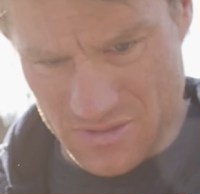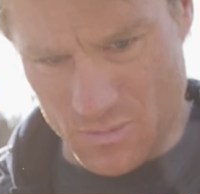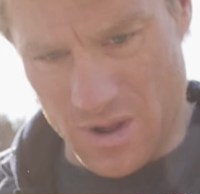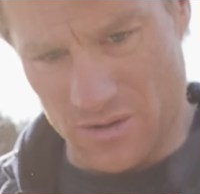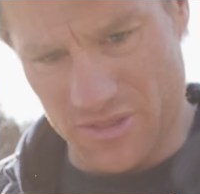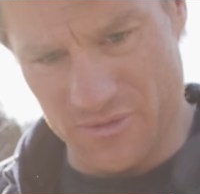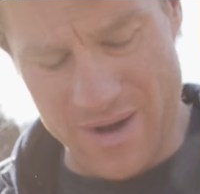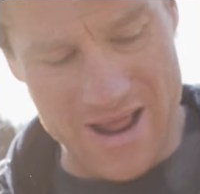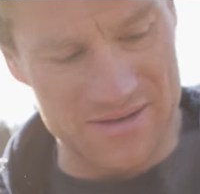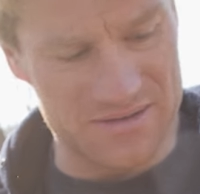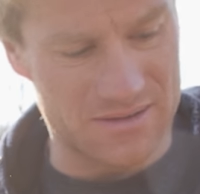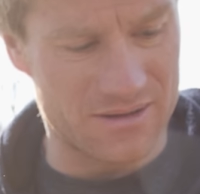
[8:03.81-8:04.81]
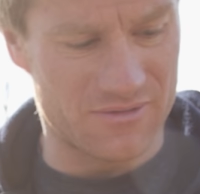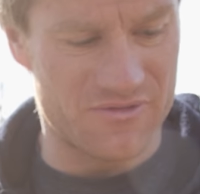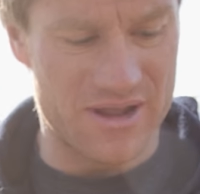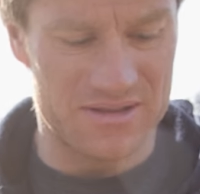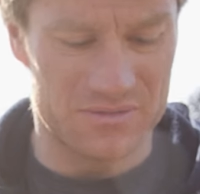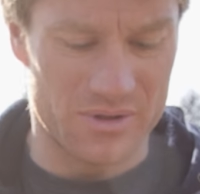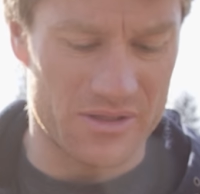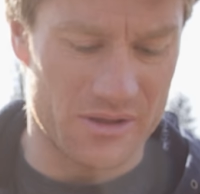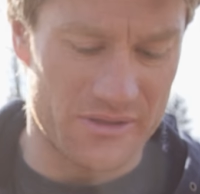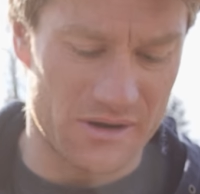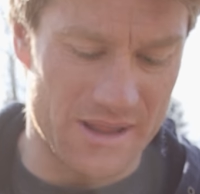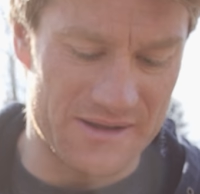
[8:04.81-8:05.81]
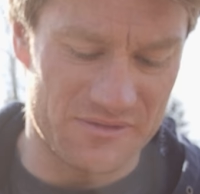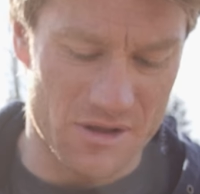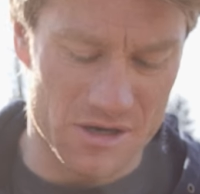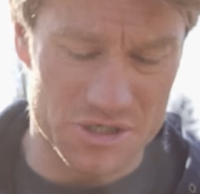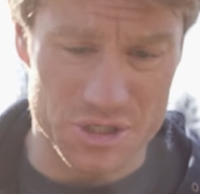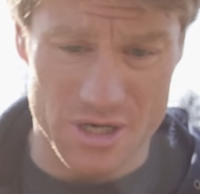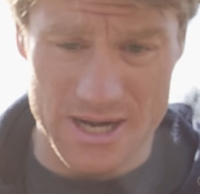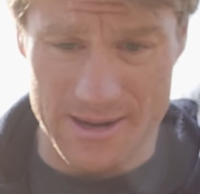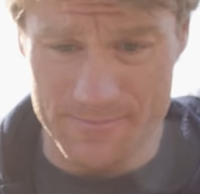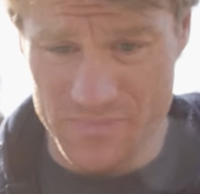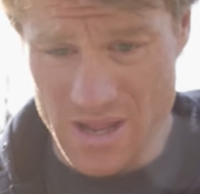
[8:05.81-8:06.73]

well, threats that they're faced with on their lifelong journey.